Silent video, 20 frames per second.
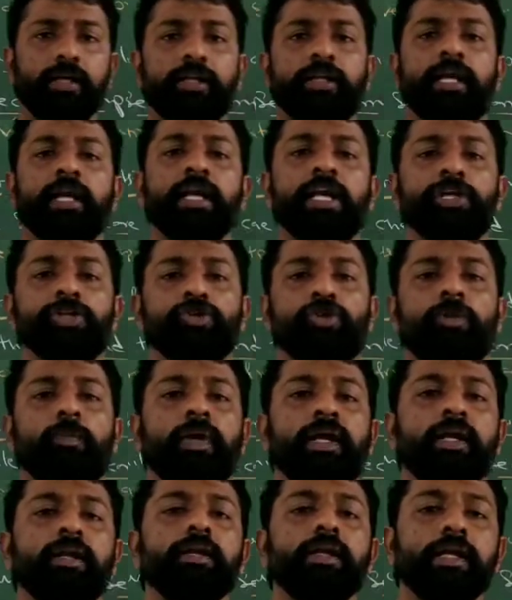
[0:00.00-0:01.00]
then it should
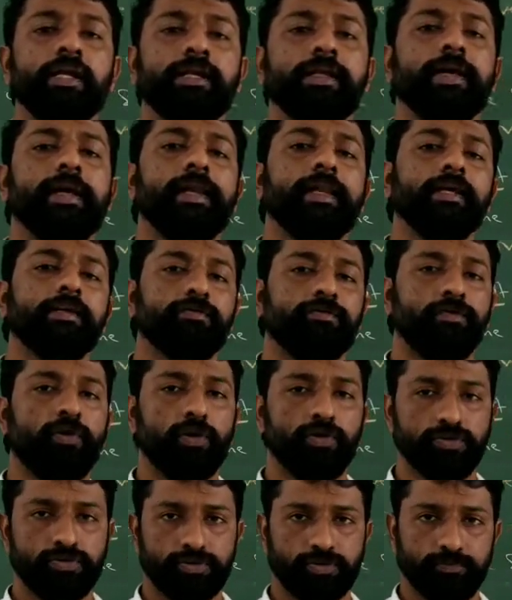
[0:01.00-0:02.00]
be in italic
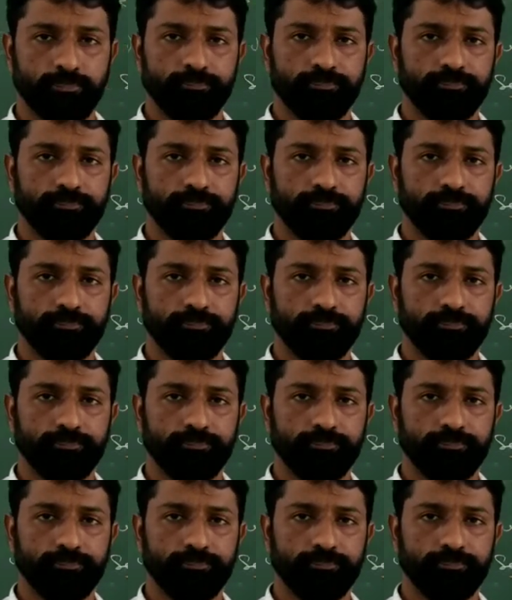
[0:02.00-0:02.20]
fonts.